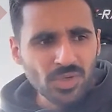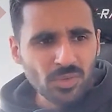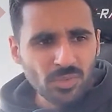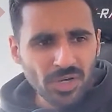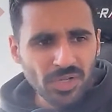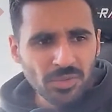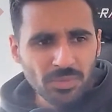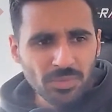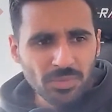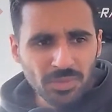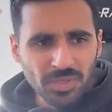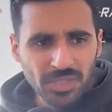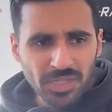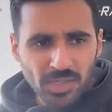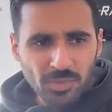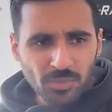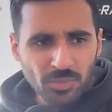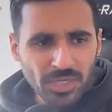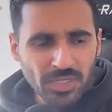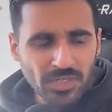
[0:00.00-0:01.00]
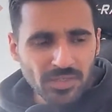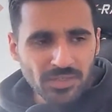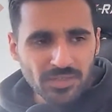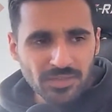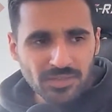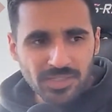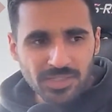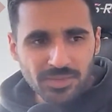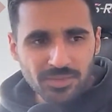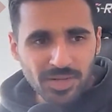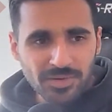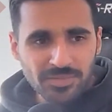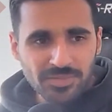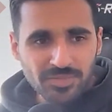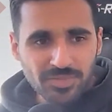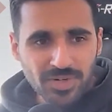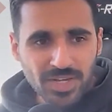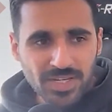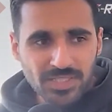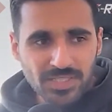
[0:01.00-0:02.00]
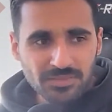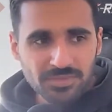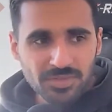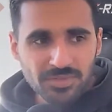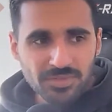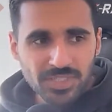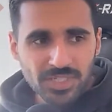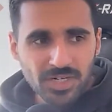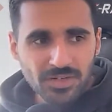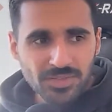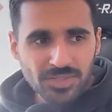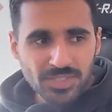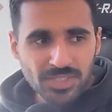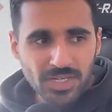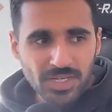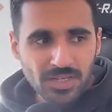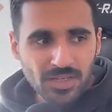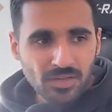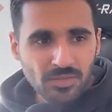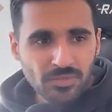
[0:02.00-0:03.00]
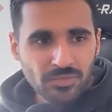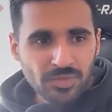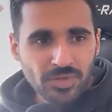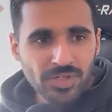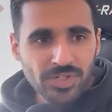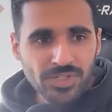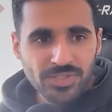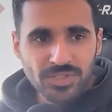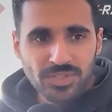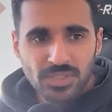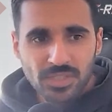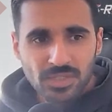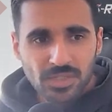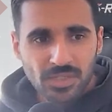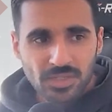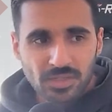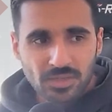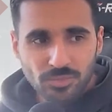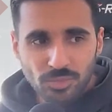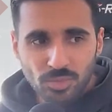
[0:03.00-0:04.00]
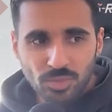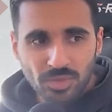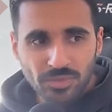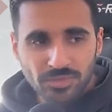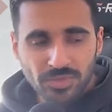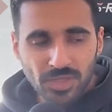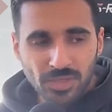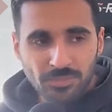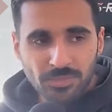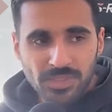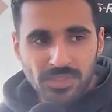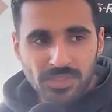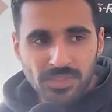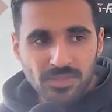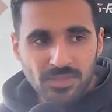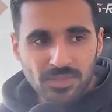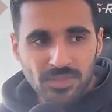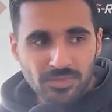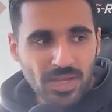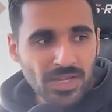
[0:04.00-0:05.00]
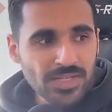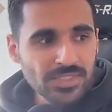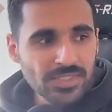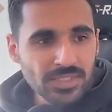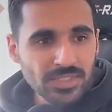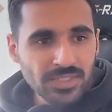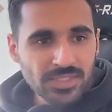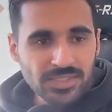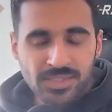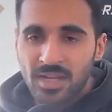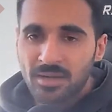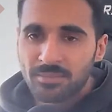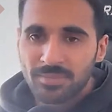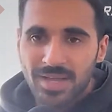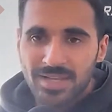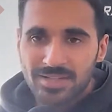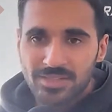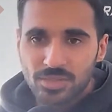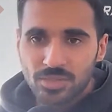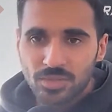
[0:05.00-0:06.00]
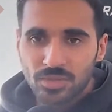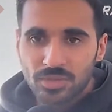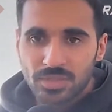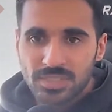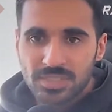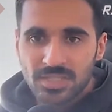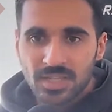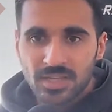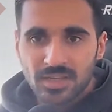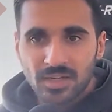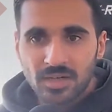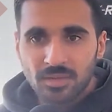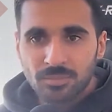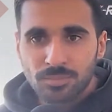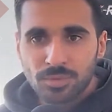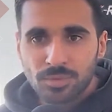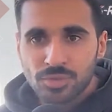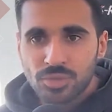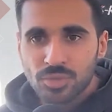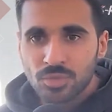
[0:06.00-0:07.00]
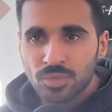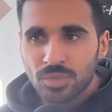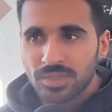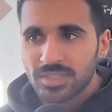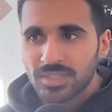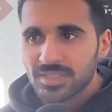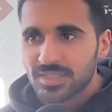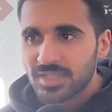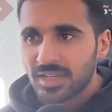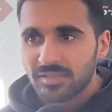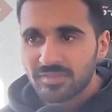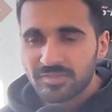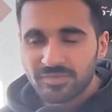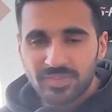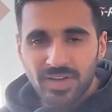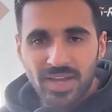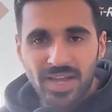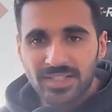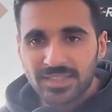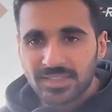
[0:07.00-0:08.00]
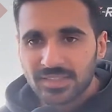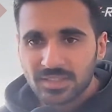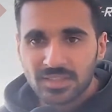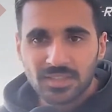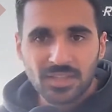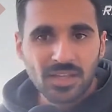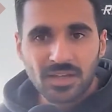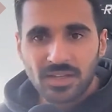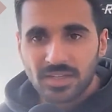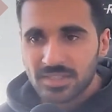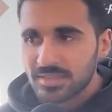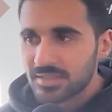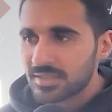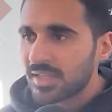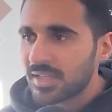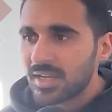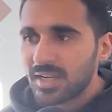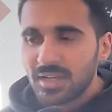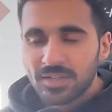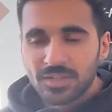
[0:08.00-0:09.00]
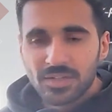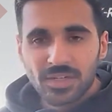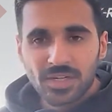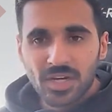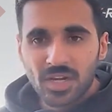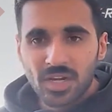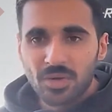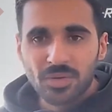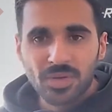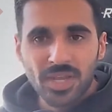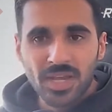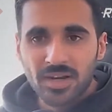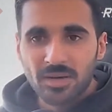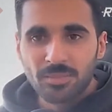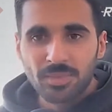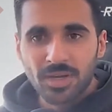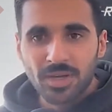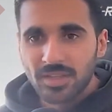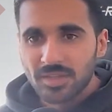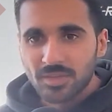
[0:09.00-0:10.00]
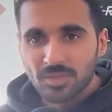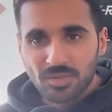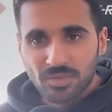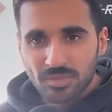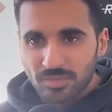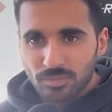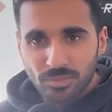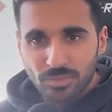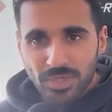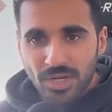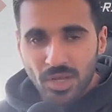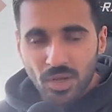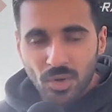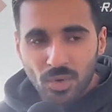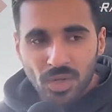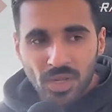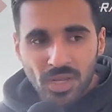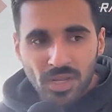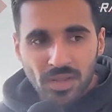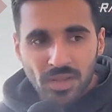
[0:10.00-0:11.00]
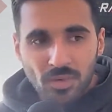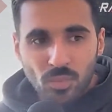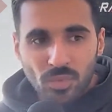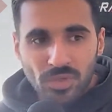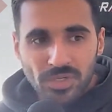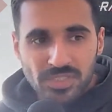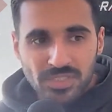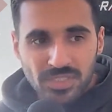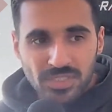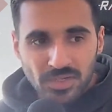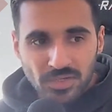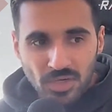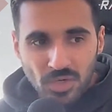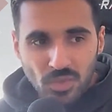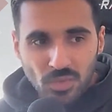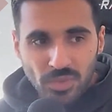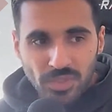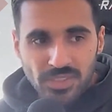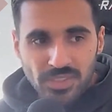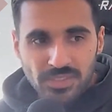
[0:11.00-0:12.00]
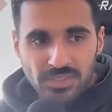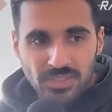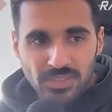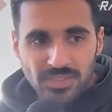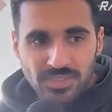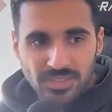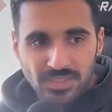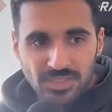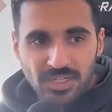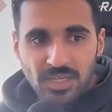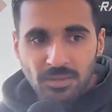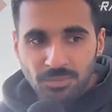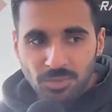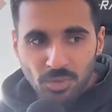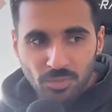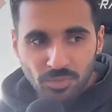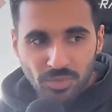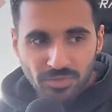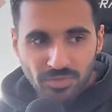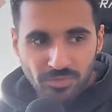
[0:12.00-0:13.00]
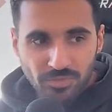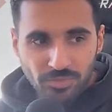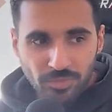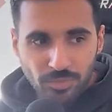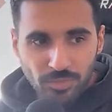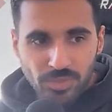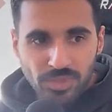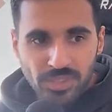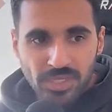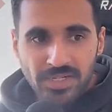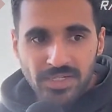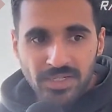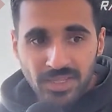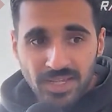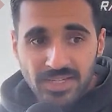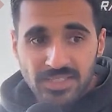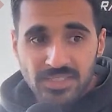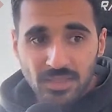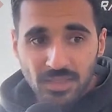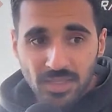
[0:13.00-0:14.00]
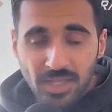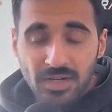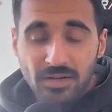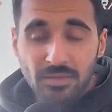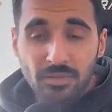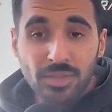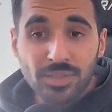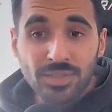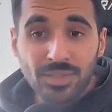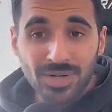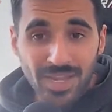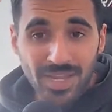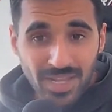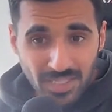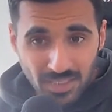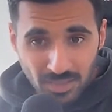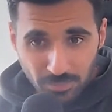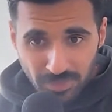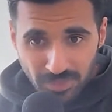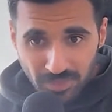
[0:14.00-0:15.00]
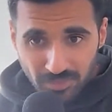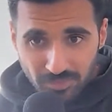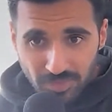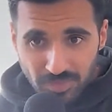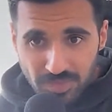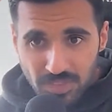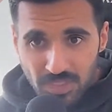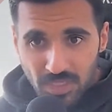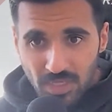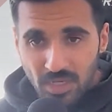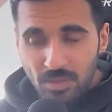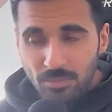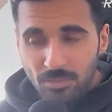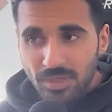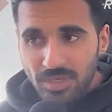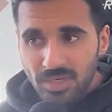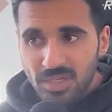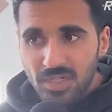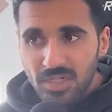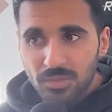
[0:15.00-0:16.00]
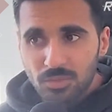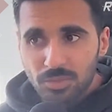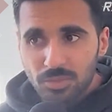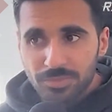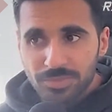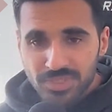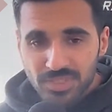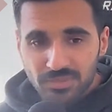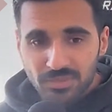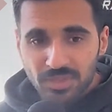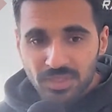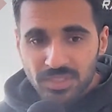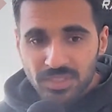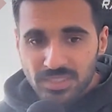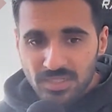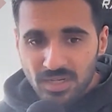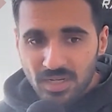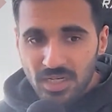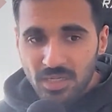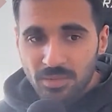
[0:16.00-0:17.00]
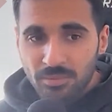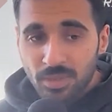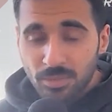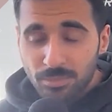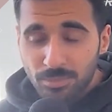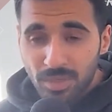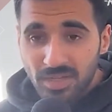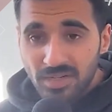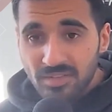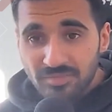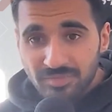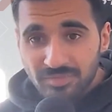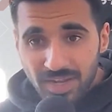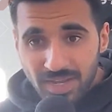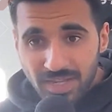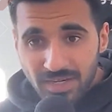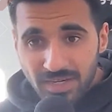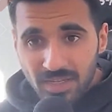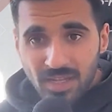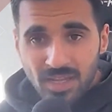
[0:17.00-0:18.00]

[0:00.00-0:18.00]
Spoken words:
Why do people gain weight even after fasting 15 hours a day? First rule of thumb is fasting is not magical. It's not going to put you on this like fat loss, catabolic window. What it's going to do is it's going to keep you away from food, and it has a lot of other health benefits. But here we're specifically talking about body fat.